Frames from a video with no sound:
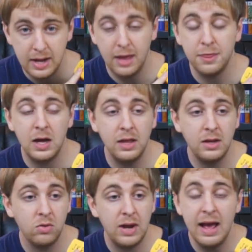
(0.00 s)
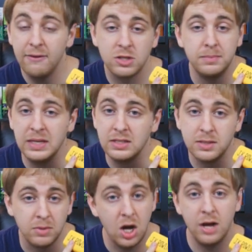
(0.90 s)
And I thought there would have to be
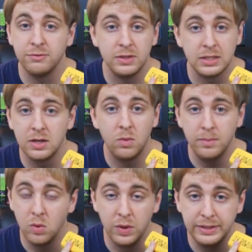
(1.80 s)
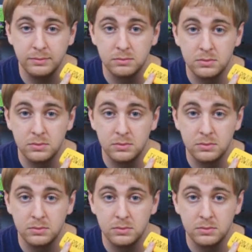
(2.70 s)
some conflict at one point.